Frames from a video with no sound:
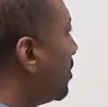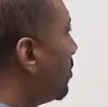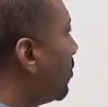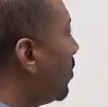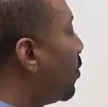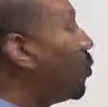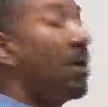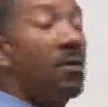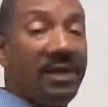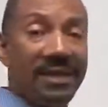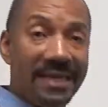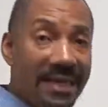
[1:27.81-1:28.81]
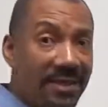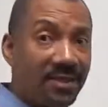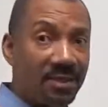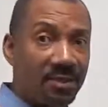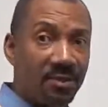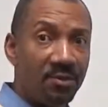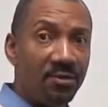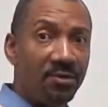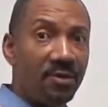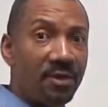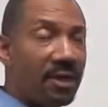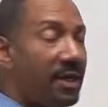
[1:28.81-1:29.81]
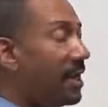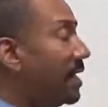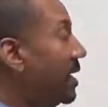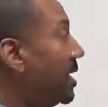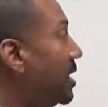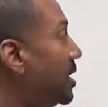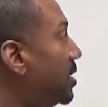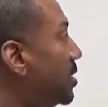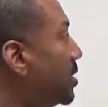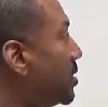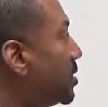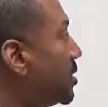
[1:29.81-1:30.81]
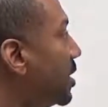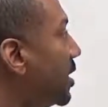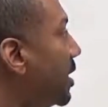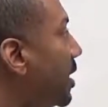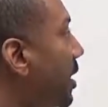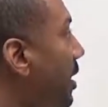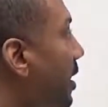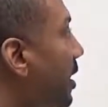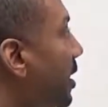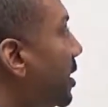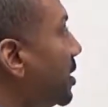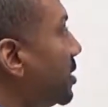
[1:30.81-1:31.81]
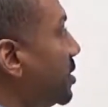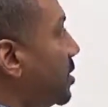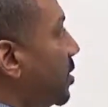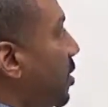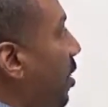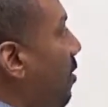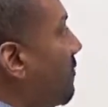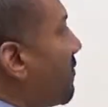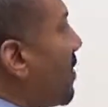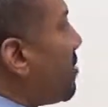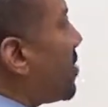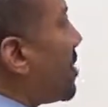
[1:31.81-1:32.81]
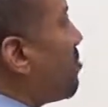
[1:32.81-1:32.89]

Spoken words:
what we need to do is to go from the